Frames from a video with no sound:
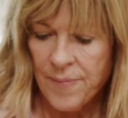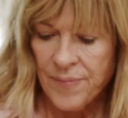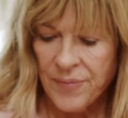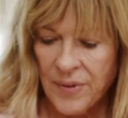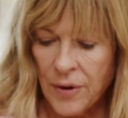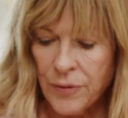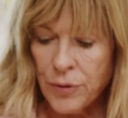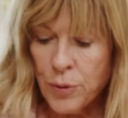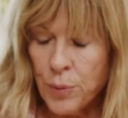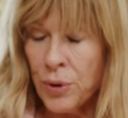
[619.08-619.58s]

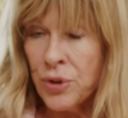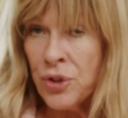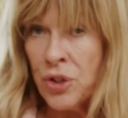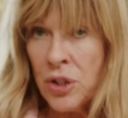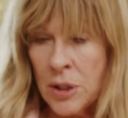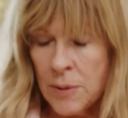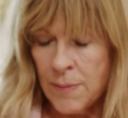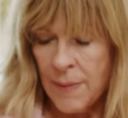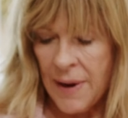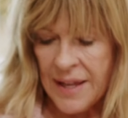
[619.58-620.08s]
Now, if you
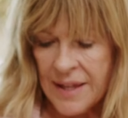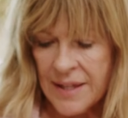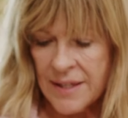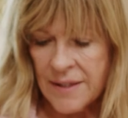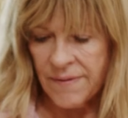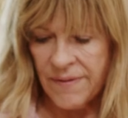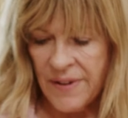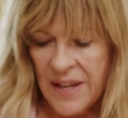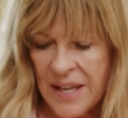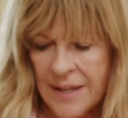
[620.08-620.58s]
wanted to make
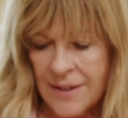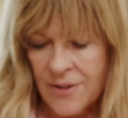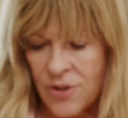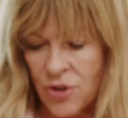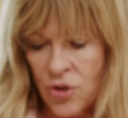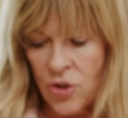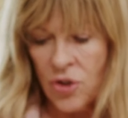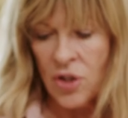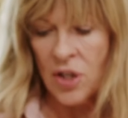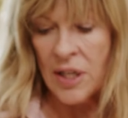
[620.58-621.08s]
this vegan,
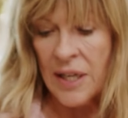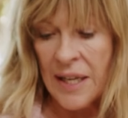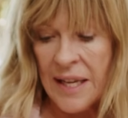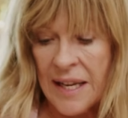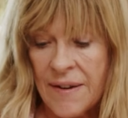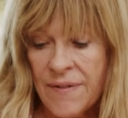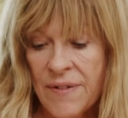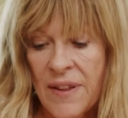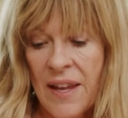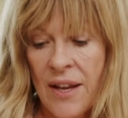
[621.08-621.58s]
you could
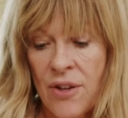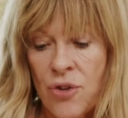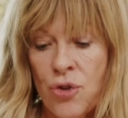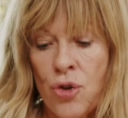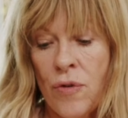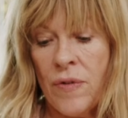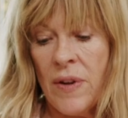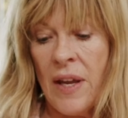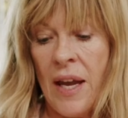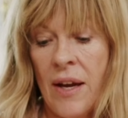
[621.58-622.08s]
leave the
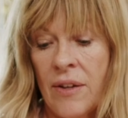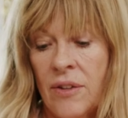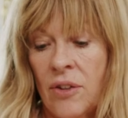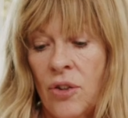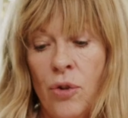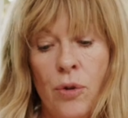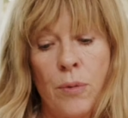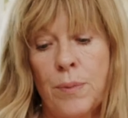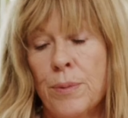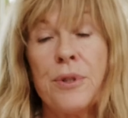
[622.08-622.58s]
anchovy out
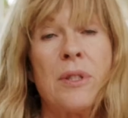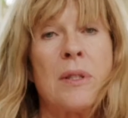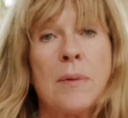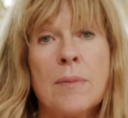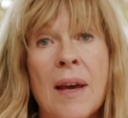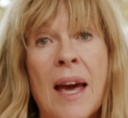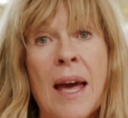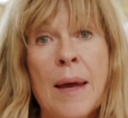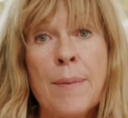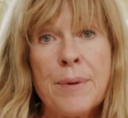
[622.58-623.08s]
and you could put
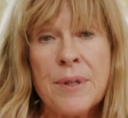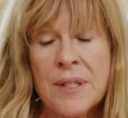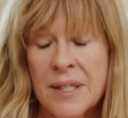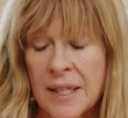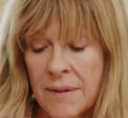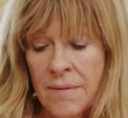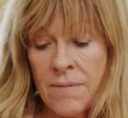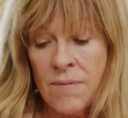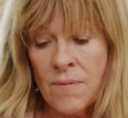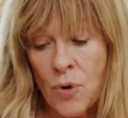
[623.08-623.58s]
some capers
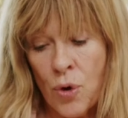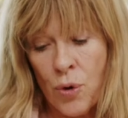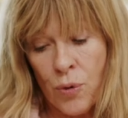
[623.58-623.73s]
in,